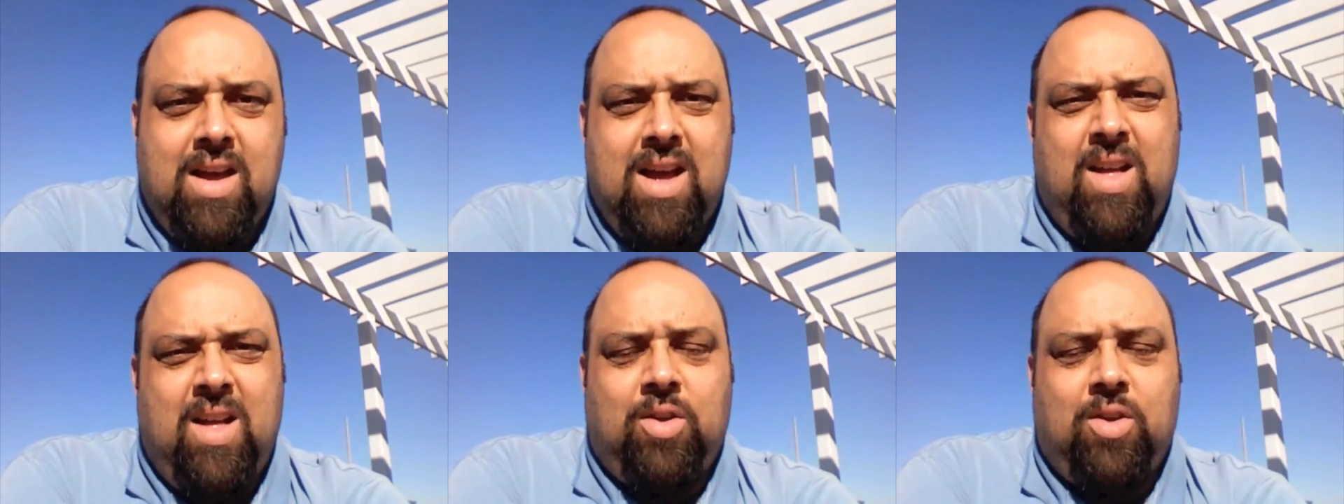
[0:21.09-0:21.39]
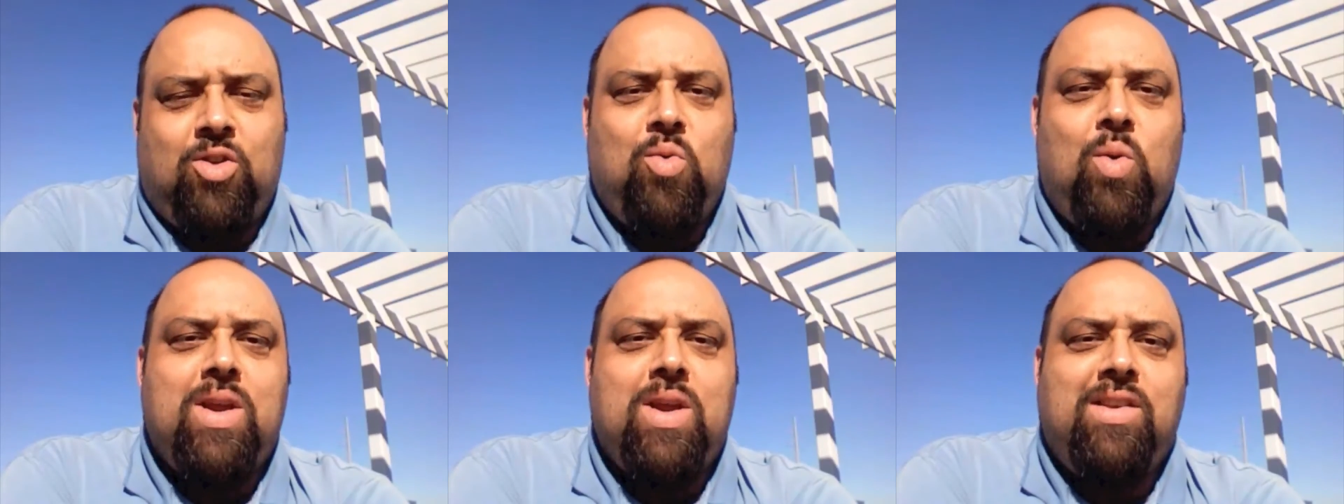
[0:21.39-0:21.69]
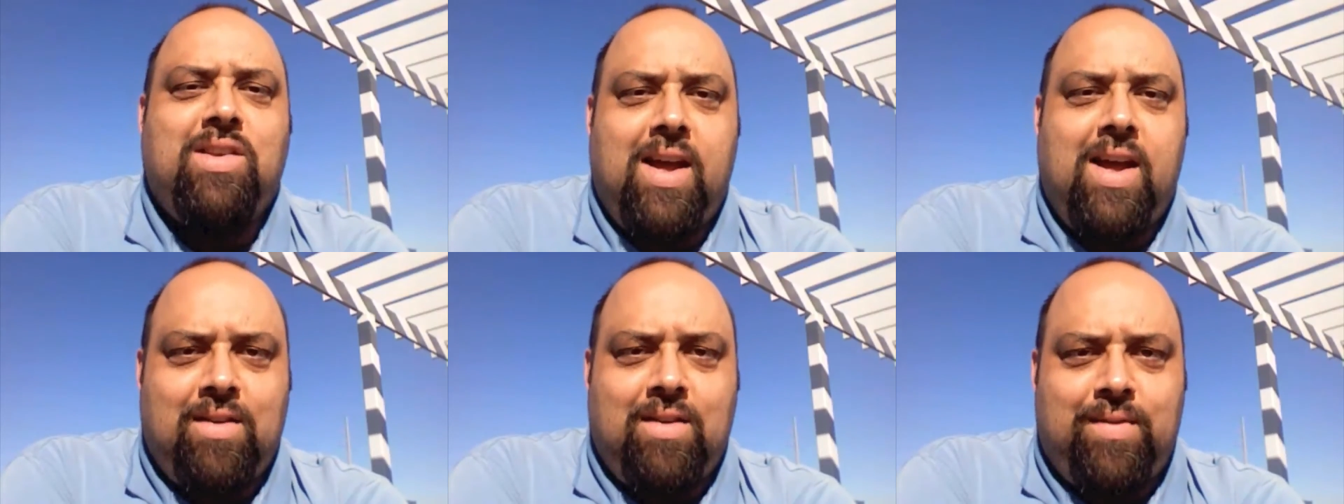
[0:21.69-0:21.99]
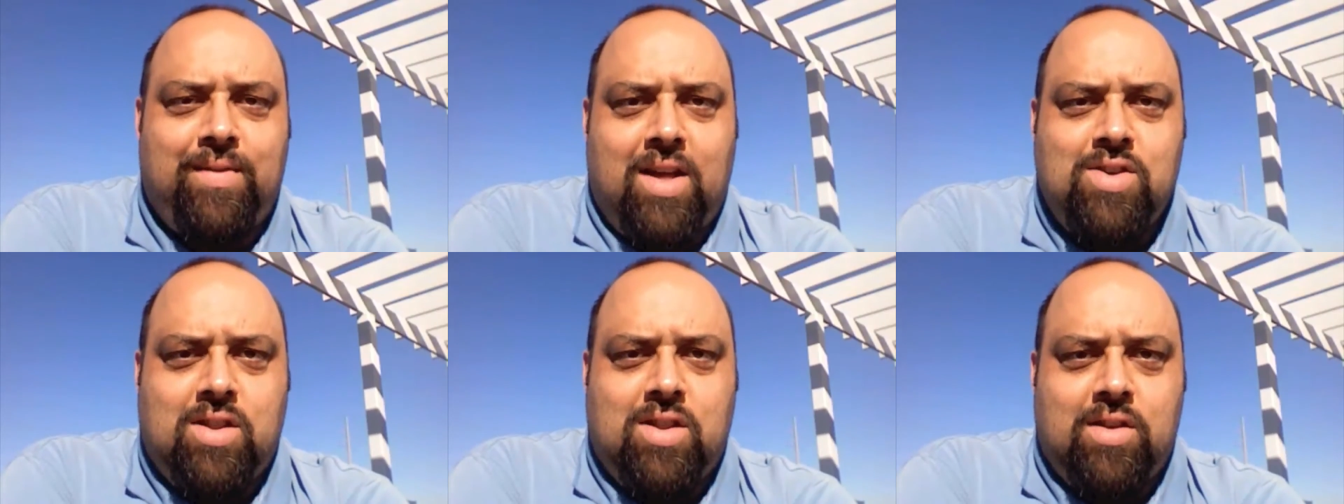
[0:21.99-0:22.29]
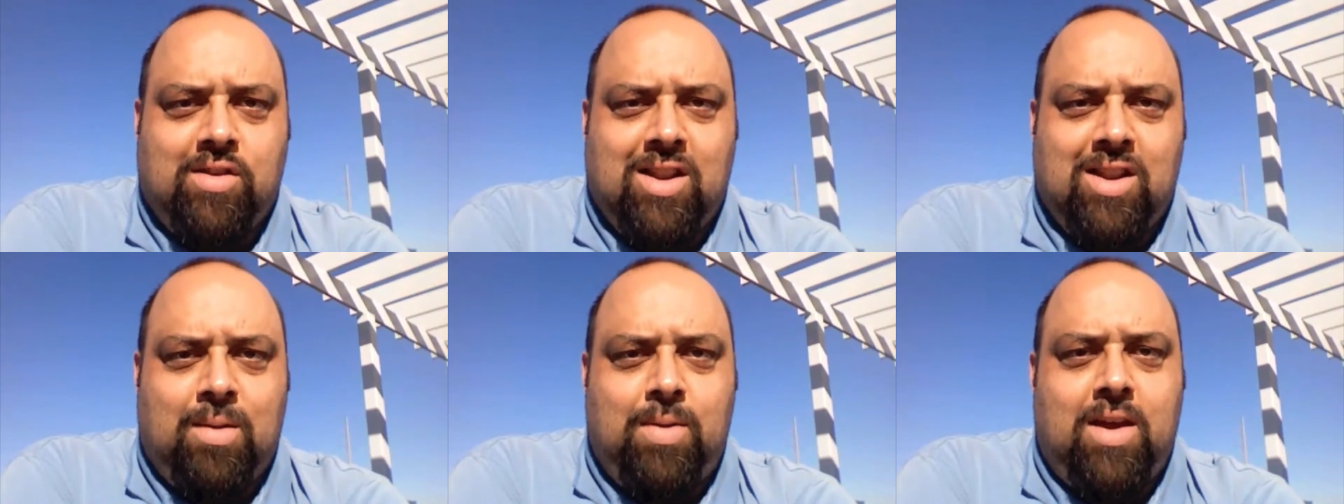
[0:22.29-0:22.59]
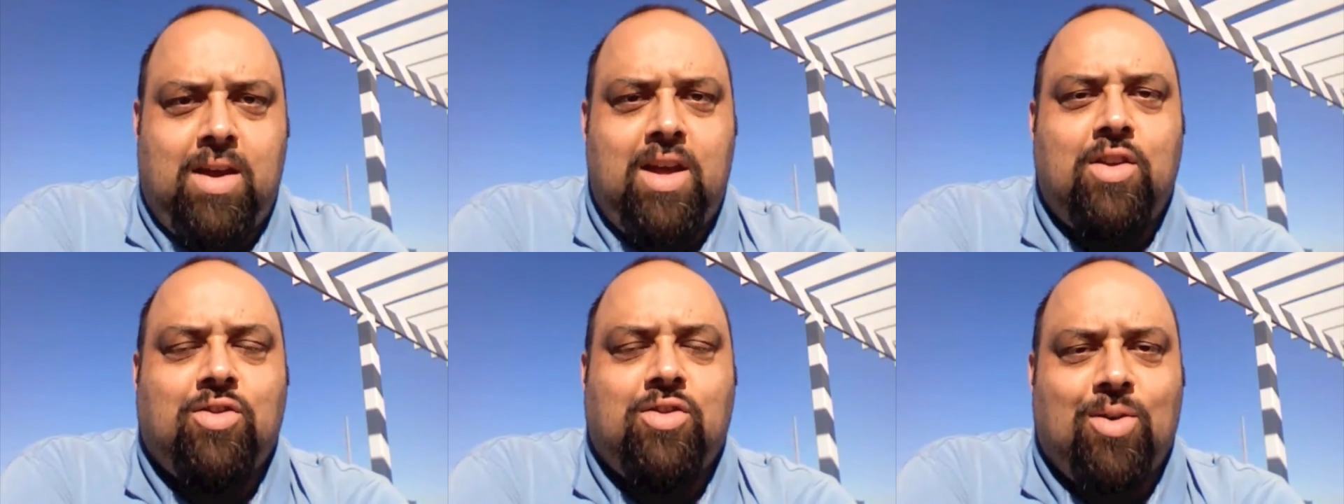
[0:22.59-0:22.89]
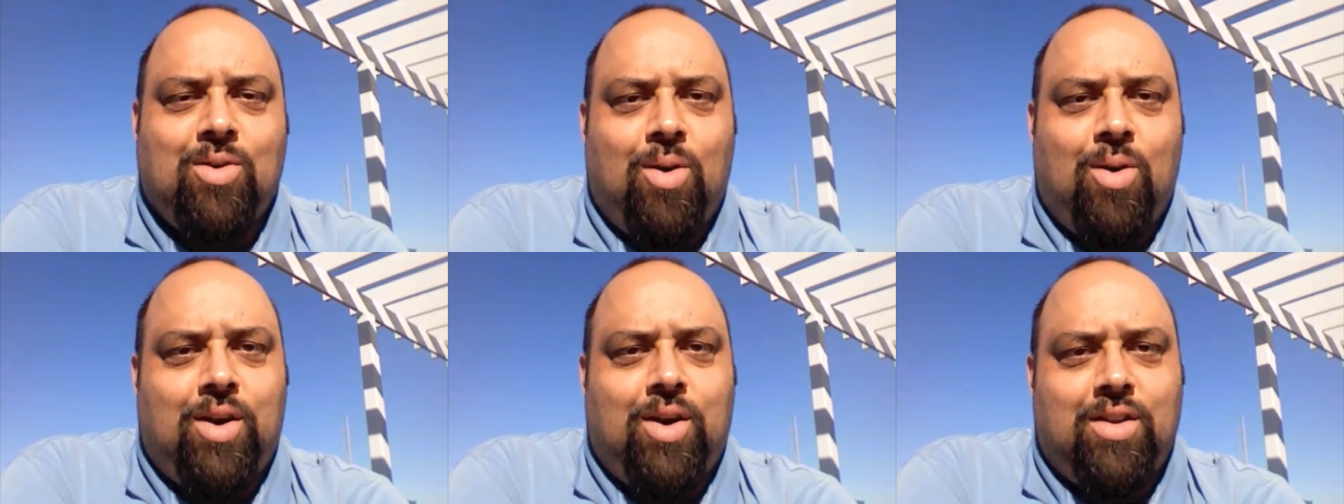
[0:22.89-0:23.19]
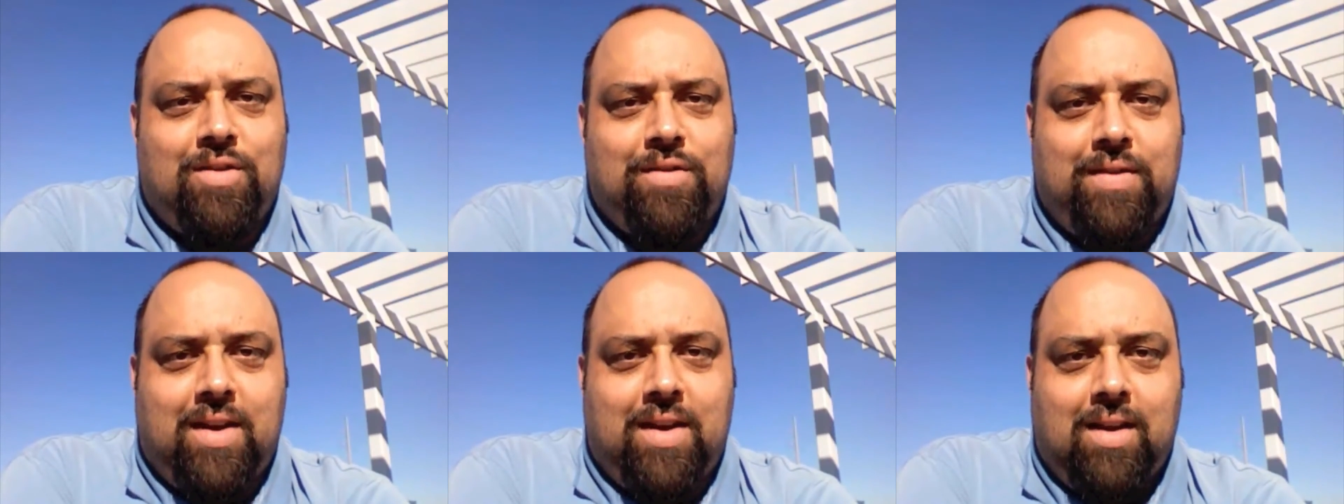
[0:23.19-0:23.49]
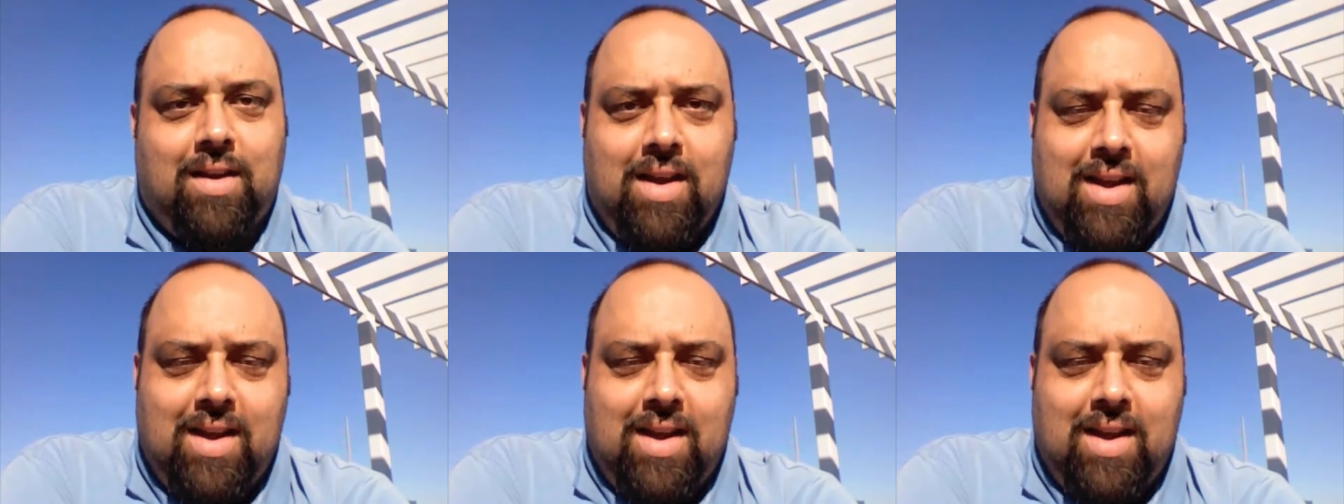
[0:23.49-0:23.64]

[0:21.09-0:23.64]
The 2010 convention is going to be a historical event.